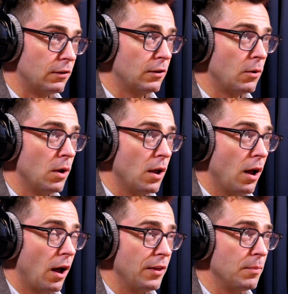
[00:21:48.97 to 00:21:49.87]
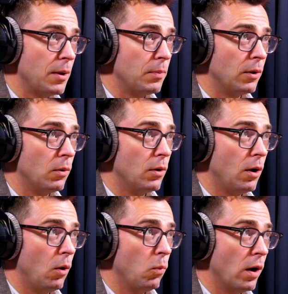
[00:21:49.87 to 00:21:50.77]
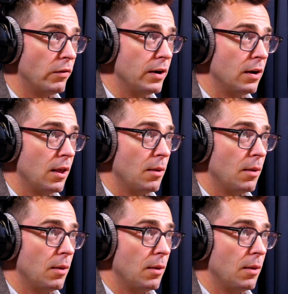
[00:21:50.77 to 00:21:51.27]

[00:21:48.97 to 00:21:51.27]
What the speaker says: So I think people are worried.